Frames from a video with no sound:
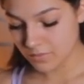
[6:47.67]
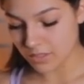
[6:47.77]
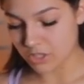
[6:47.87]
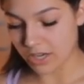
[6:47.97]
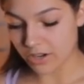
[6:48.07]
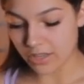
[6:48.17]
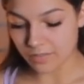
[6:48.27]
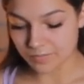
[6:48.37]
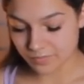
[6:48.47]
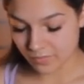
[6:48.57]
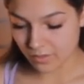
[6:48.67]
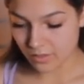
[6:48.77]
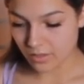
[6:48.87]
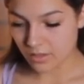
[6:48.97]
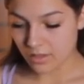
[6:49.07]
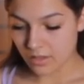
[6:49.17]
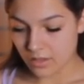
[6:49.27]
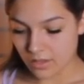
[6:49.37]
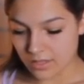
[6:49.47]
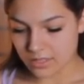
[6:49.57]
The Chariot.
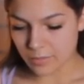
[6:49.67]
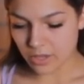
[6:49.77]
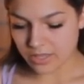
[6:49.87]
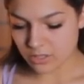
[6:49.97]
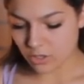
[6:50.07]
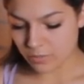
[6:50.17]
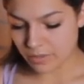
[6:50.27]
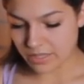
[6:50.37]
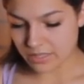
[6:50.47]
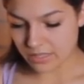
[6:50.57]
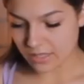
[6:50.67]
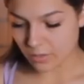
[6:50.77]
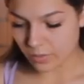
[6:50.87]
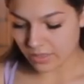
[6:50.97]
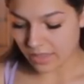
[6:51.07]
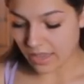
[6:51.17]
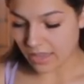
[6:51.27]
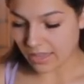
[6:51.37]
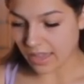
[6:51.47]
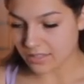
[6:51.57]
Some of you guys could be dealing with
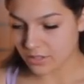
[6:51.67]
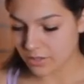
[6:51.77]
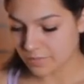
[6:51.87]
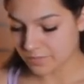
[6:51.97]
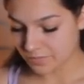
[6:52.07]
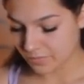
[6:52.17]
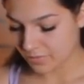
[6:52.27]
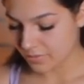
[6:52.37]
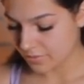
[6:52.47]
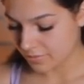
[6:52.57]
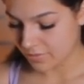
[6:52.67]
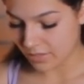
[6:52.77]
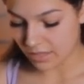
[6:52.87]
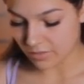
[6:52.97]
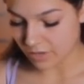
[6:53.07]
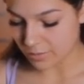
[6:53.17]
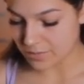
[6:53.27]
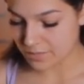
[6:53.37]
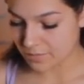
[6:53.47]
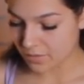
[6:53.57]
a Cancer, King of
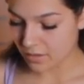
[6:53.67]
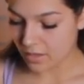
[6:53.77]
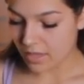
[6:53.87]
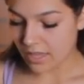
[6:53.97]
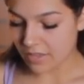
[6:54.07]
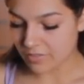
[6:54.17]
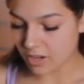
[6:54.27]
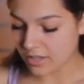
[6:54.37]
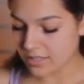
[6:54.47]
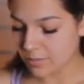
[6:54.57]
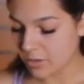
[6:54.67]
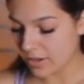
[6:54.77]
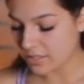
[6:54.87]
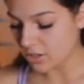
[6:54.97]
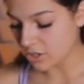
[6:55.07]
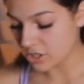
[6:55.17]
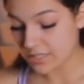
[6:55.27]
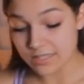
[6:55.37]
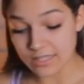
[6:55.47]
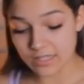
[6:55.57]
Cups. If not, some of you guys are
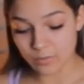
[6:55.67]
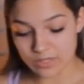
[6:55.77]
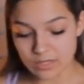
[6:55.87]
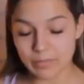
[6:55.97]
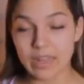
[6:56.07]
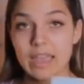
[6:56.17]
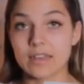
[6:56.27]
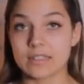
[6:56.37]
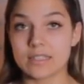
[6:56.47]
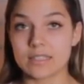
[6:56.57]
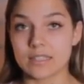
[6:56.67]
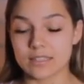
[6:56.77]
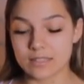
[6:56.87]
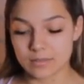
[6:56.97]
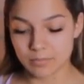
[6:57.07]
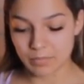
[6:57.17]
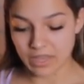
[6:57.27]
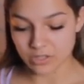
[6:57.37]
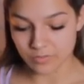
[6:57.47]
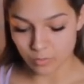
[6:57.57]
just dealing with somebody at a distance,
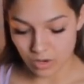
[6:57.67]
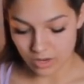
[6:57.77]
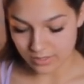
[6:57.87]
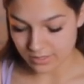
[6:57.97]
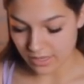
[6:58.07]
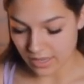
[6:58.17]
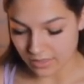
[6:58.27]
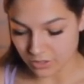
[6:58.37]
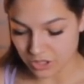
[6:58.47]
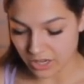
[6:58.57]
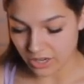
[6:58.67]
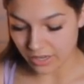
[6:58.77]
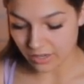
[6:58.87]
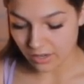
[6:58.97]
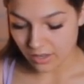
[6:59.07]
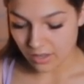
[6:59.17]
Page of Wands and the Chariot.